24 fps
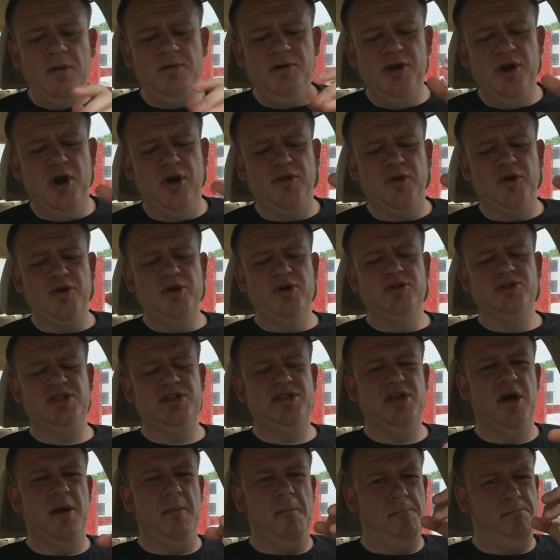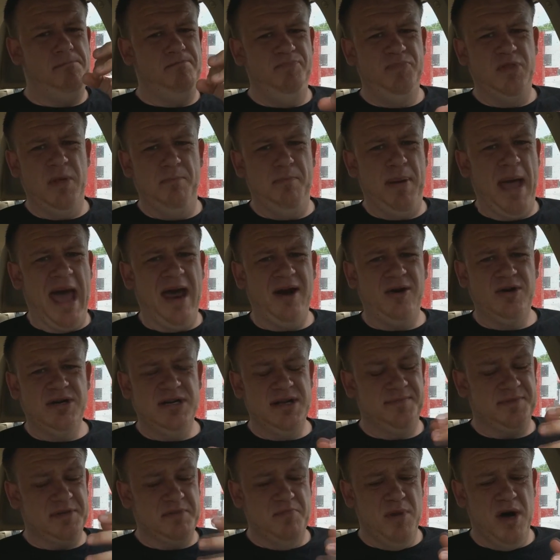You know, they're using the, the batter
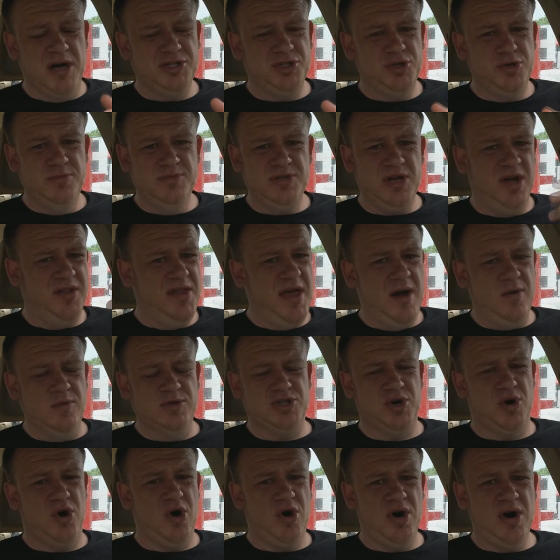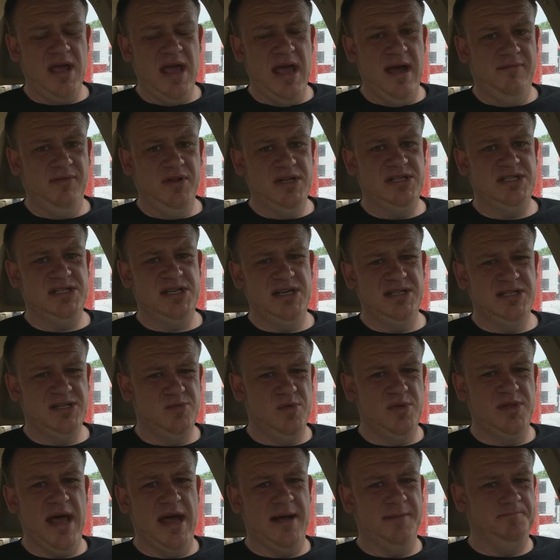dipped mushrooms on that, which are already heavily
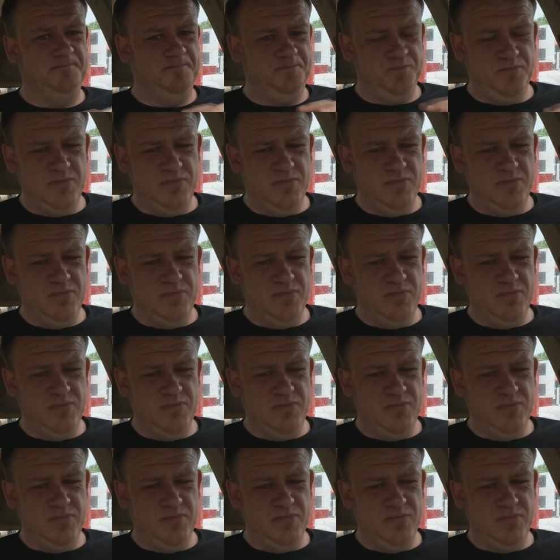seasoned with that,